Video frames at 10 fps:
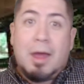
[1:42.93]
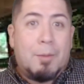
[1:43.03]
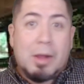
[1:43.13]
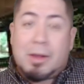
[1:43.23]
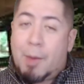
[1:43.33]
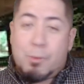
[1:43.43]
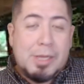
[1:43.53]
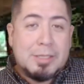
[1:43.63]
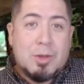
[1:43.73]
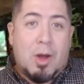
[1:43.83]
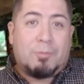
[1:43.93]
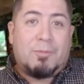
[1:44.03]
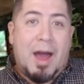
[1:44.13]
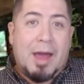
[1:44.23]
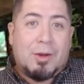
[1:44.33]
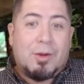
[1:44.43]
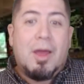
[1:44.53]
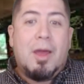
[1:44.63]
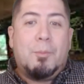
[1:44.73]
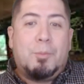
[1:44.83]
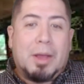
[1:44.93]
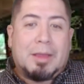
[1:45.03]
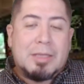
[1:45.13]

Uh, Montgomery has caught fire, but